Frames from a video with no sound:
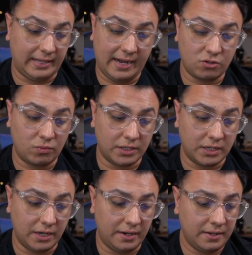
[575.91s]
That is really
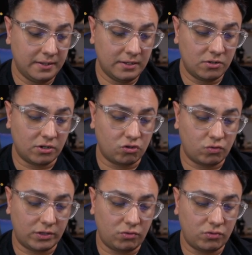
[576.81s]
good. You can
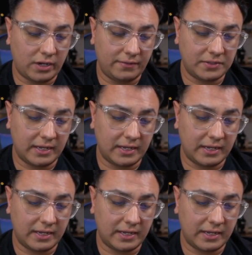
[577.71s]
shred through toughs.